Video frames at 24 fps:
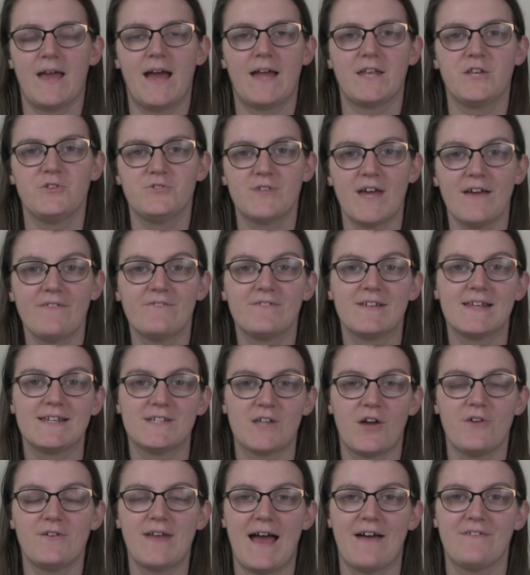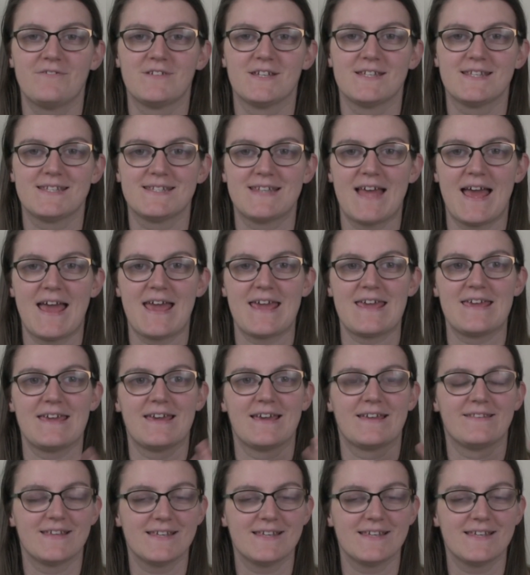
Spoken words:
And you definitely don't have to stay